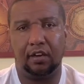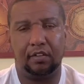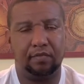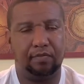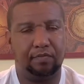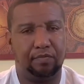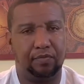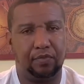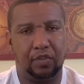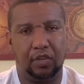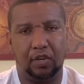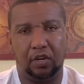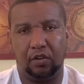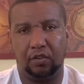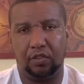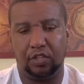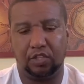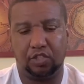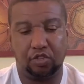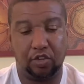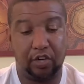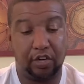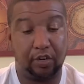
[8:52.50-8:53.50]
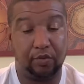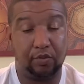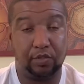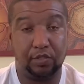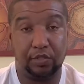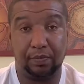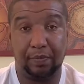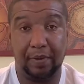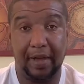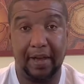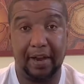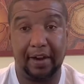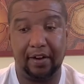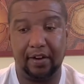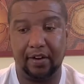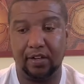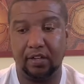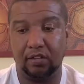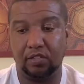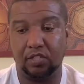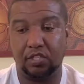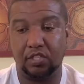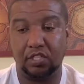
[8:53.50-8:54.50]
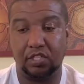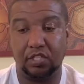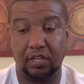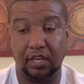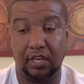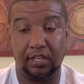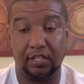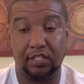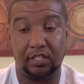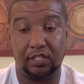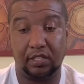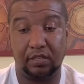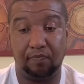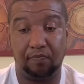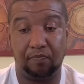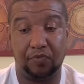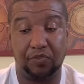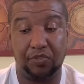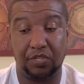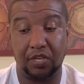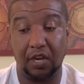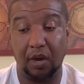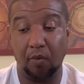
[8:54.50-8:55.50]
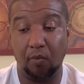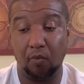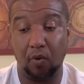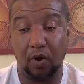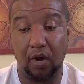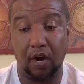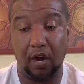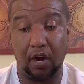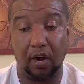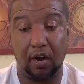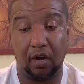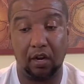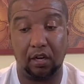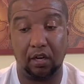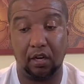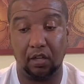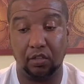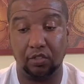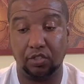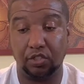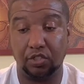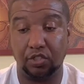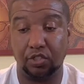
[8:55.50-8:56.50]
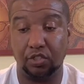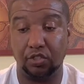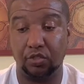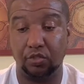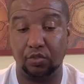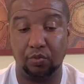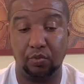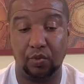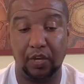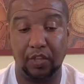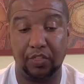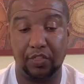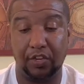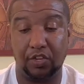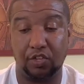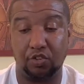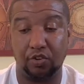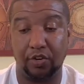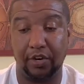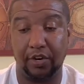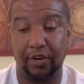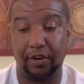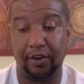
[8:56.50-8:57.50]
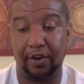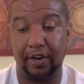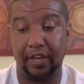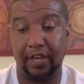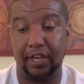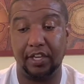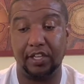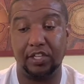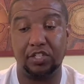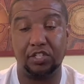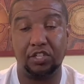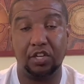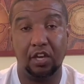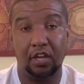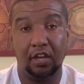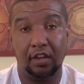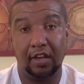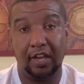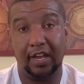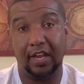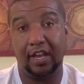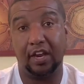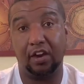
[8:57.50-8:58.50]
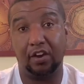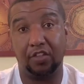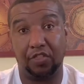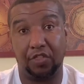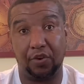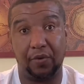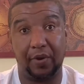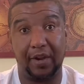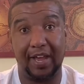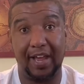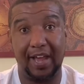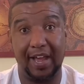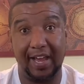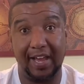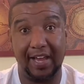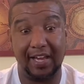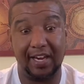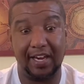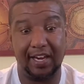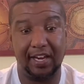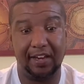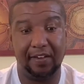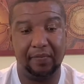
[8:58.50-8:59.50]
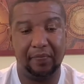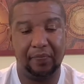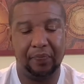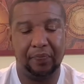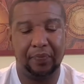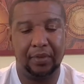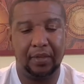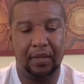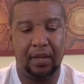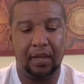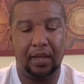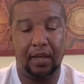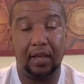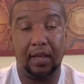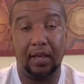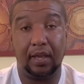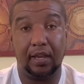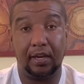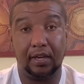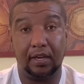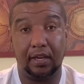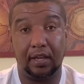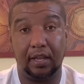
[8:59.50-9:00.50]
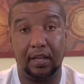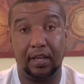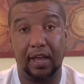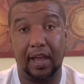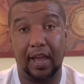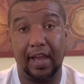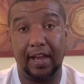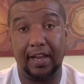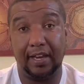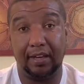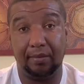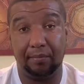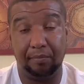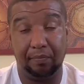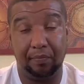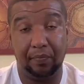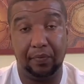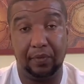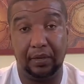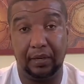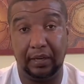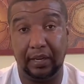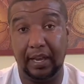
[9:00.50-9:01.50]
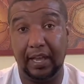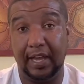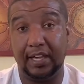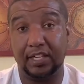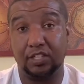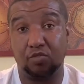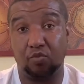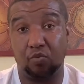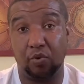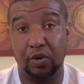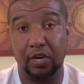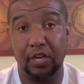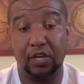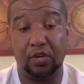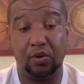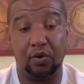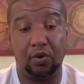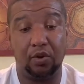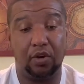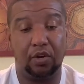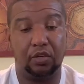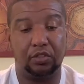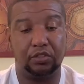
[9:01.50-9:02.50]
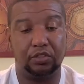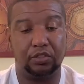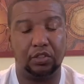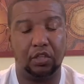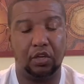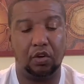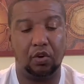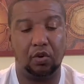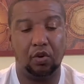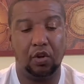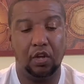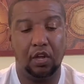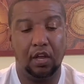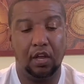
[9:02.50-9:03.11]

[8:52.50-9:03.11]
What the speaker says: you know, the trigger was better. It's somewhere close to what the trigger is in her 380, and it had less recoil. So